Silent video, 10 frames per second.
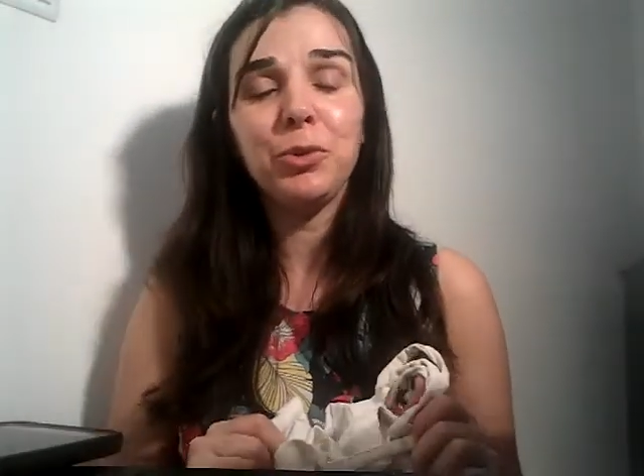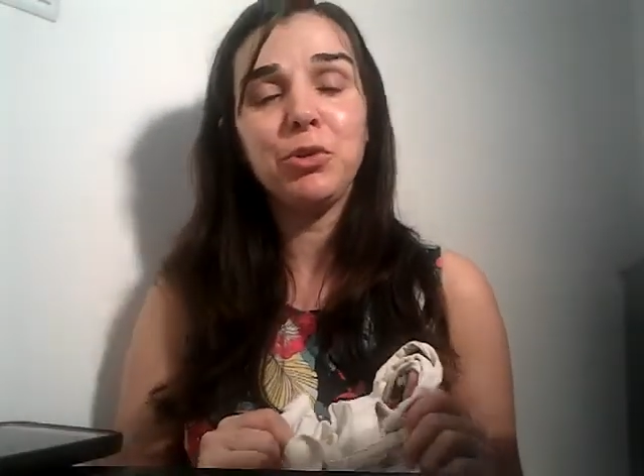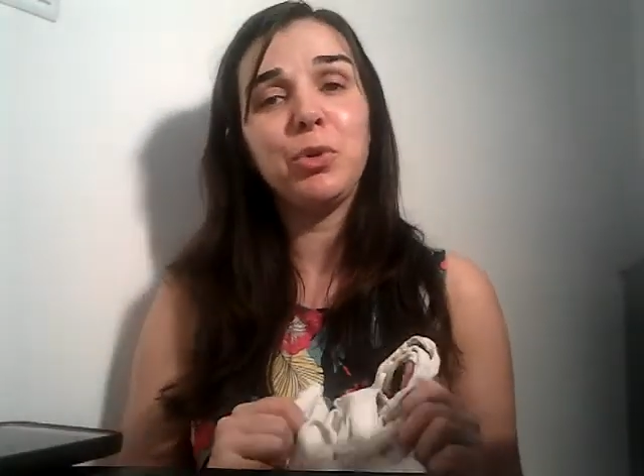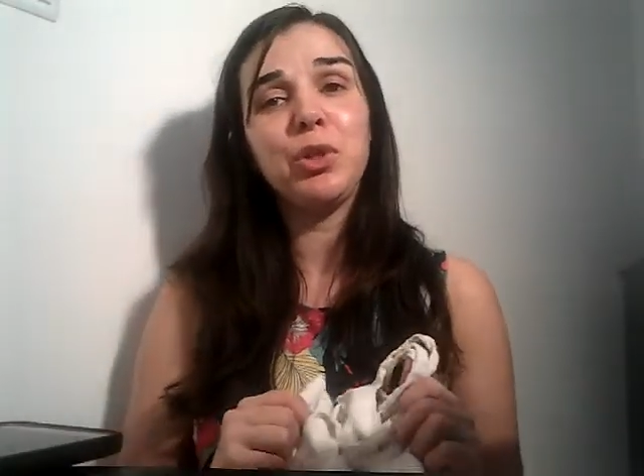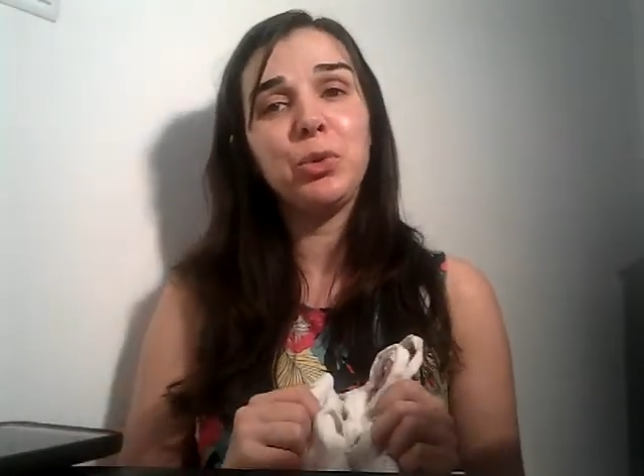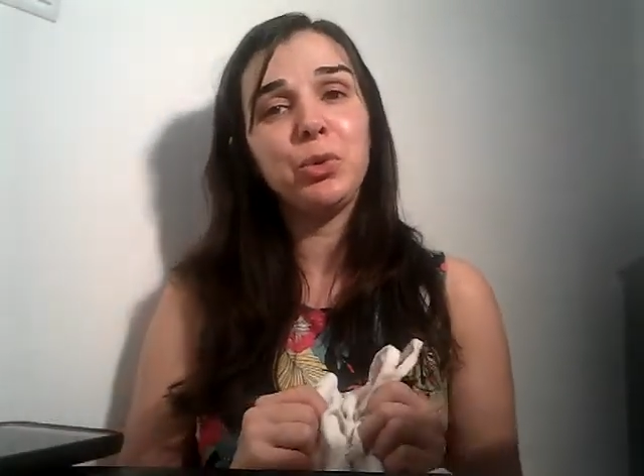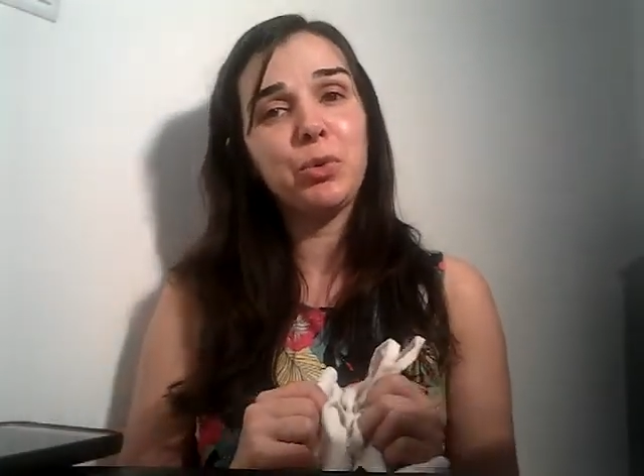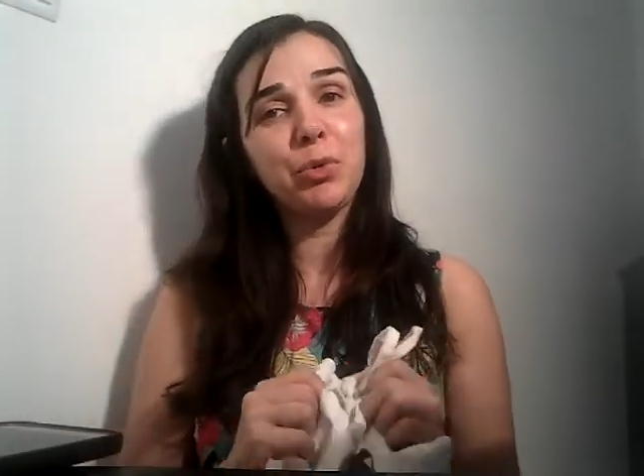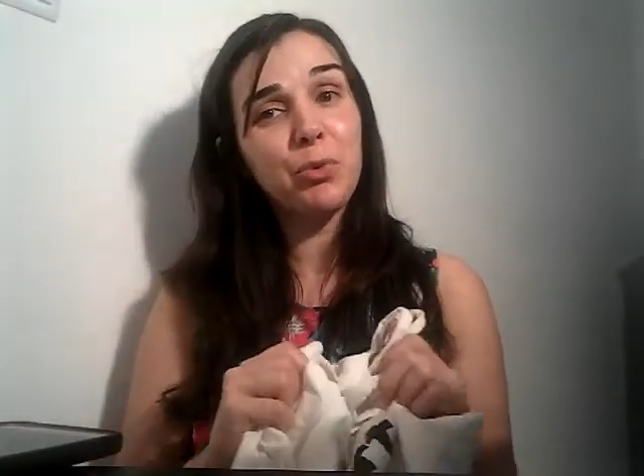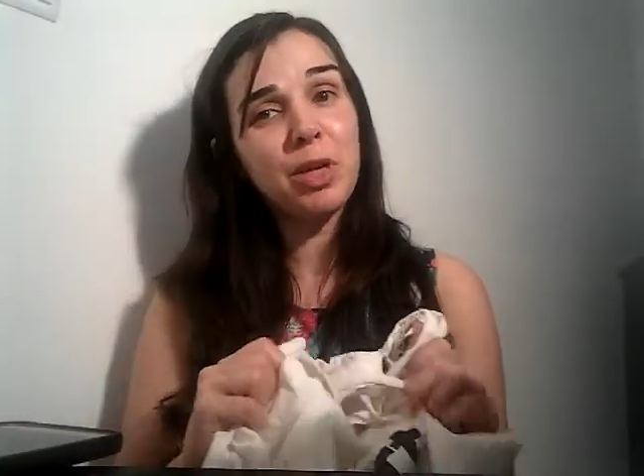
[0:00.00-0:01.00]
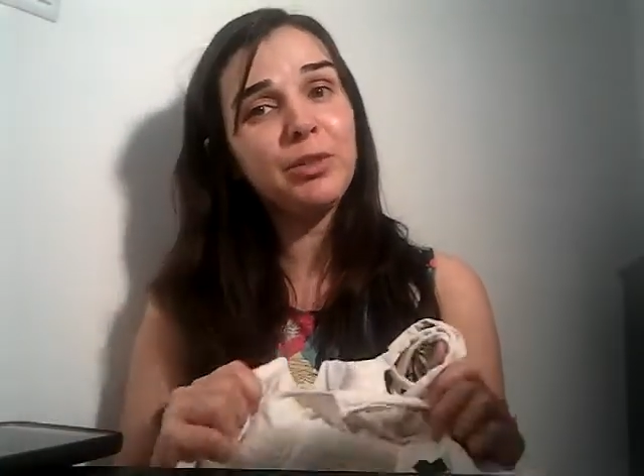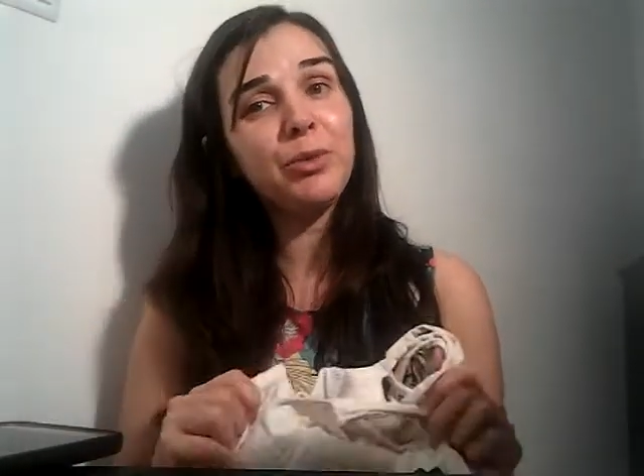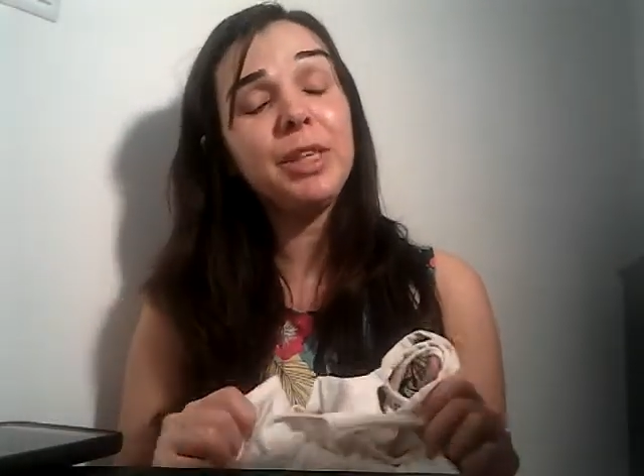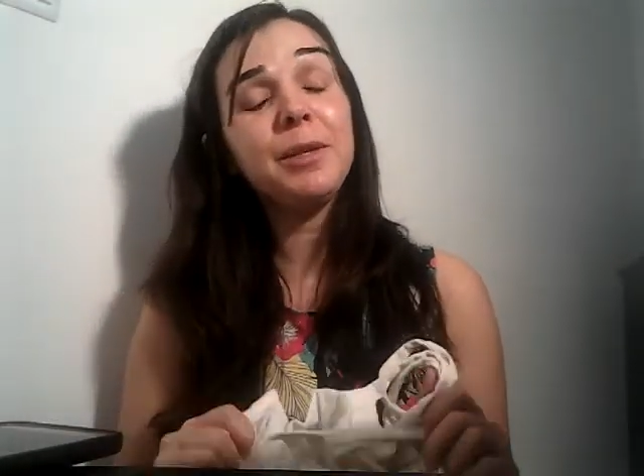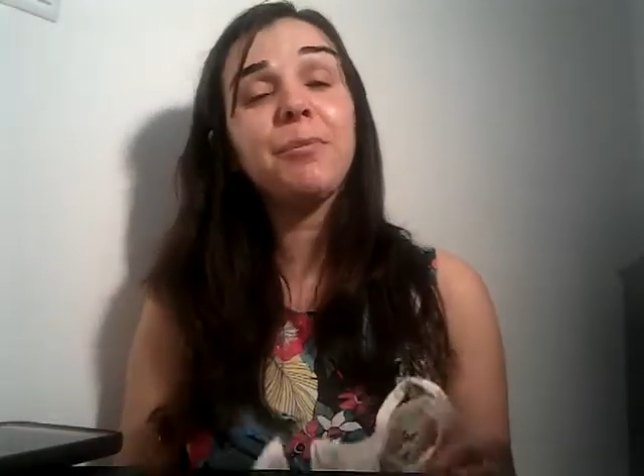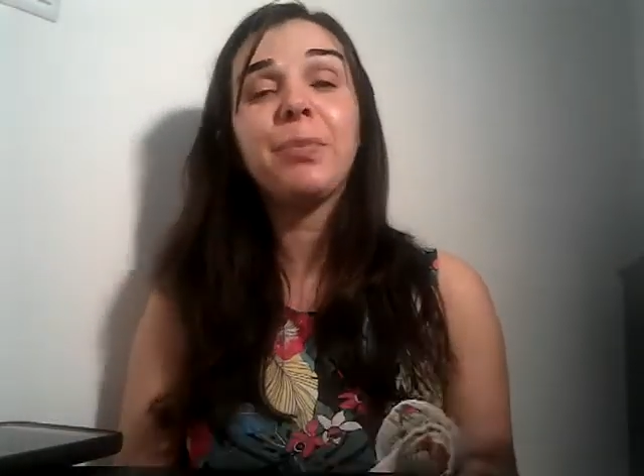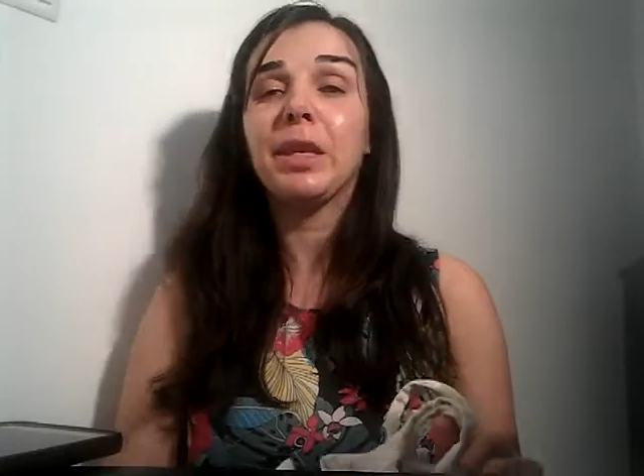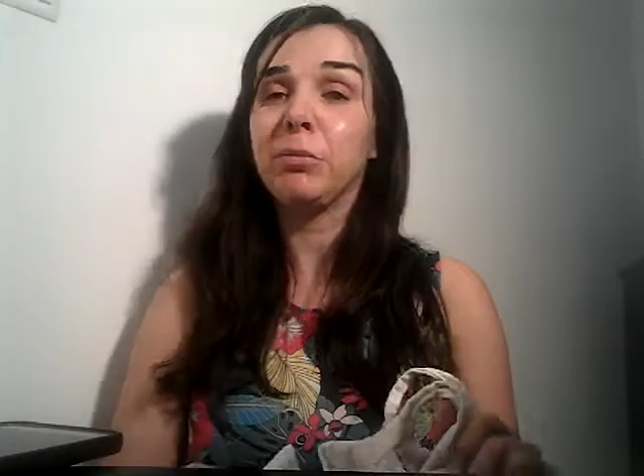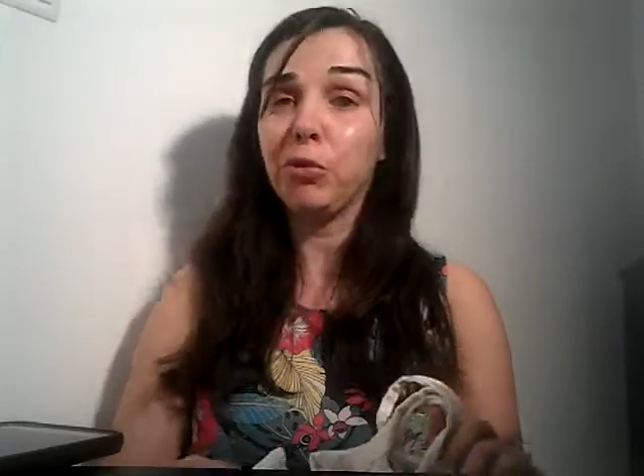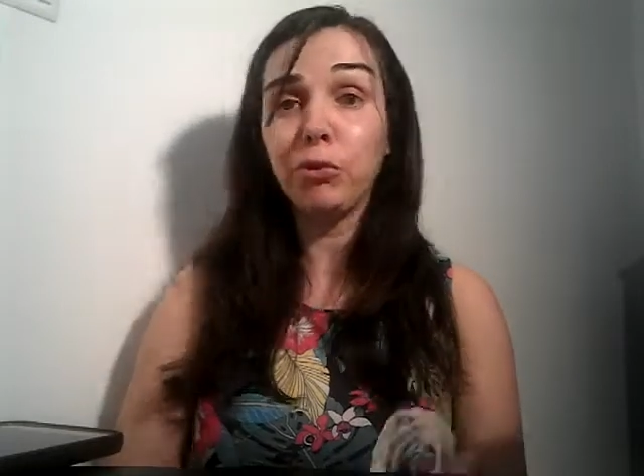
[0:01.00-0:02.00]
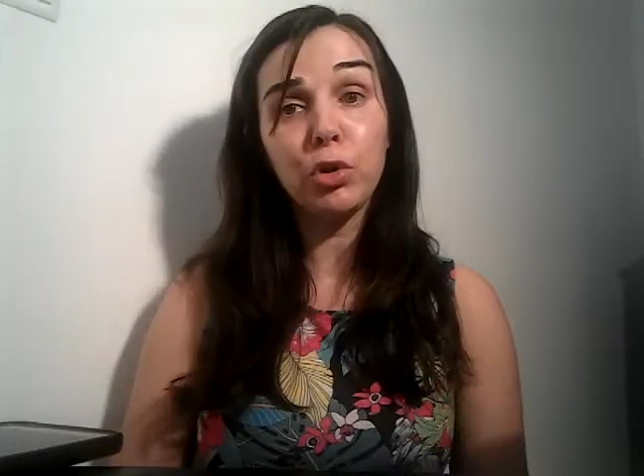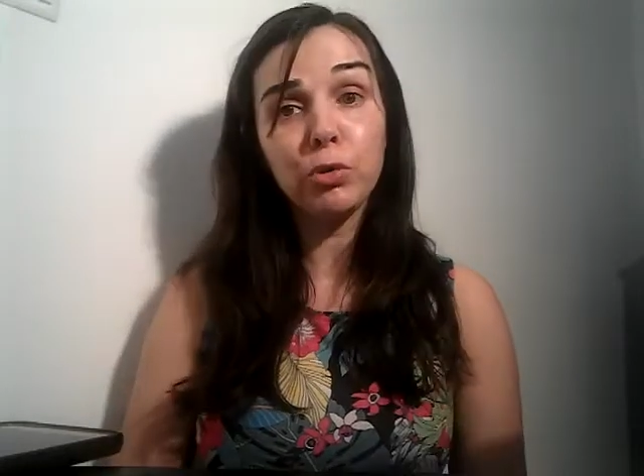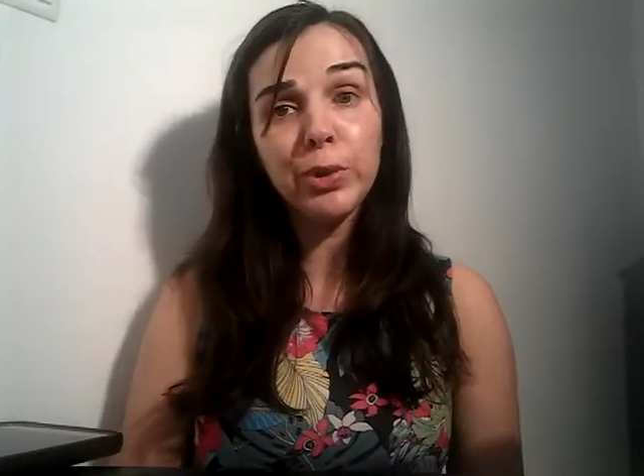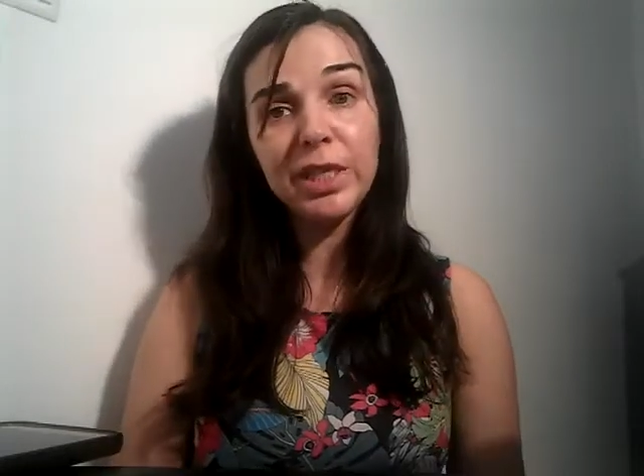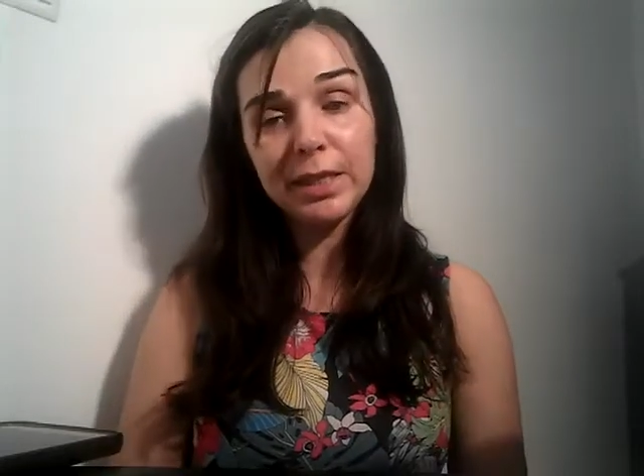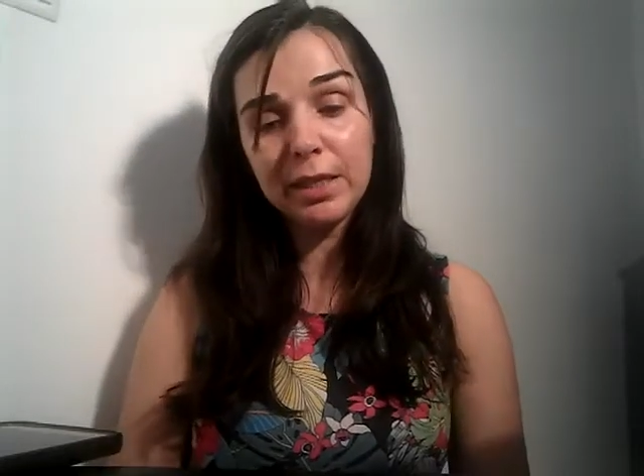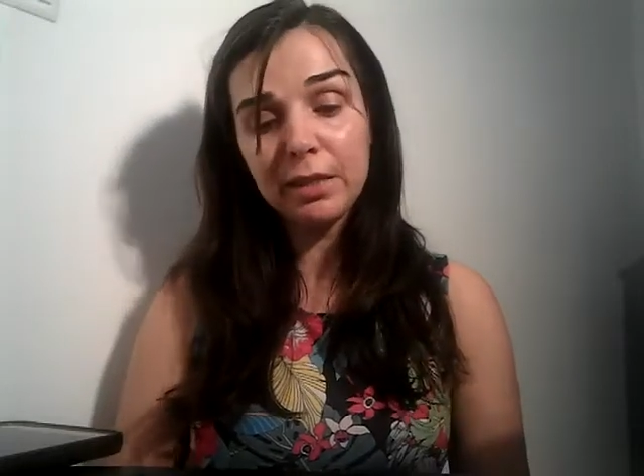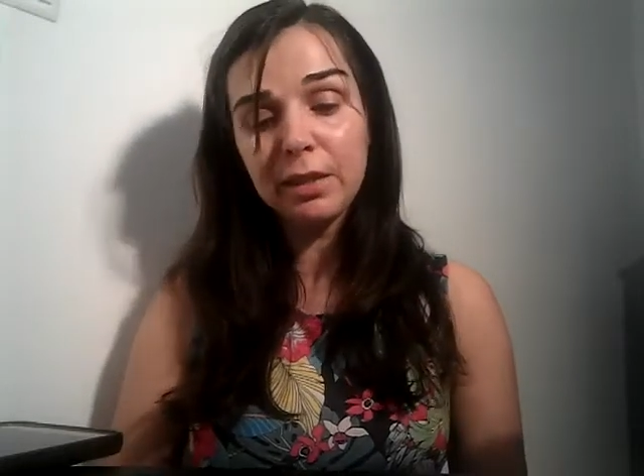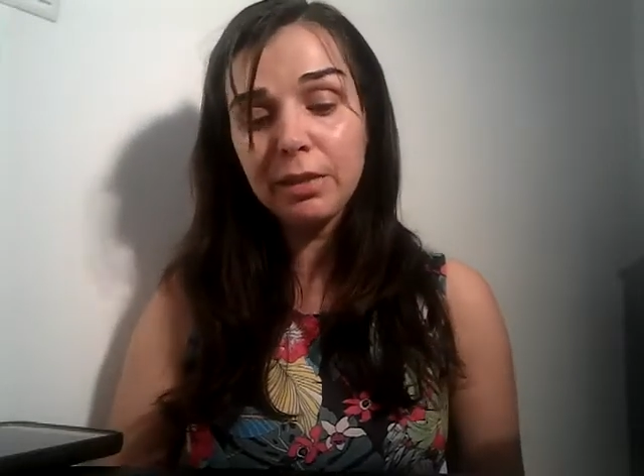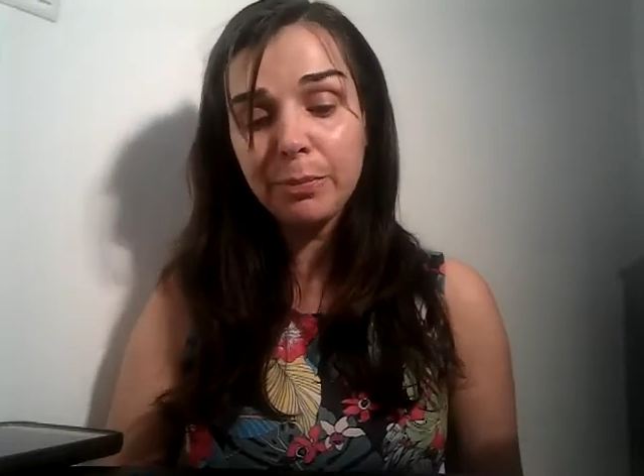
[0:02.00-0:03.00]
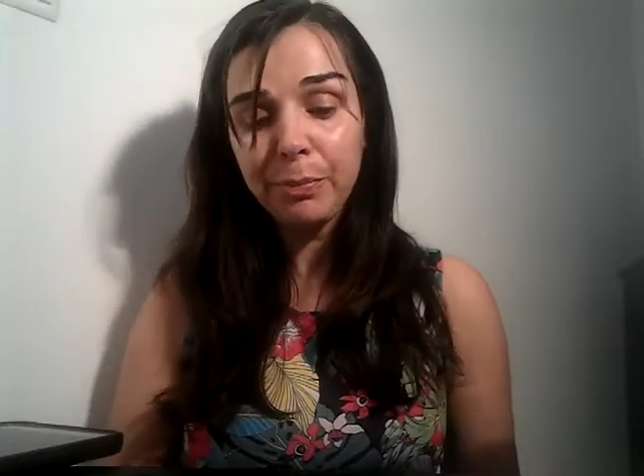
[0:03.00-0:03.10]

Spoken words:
which we do through wandering, before we start,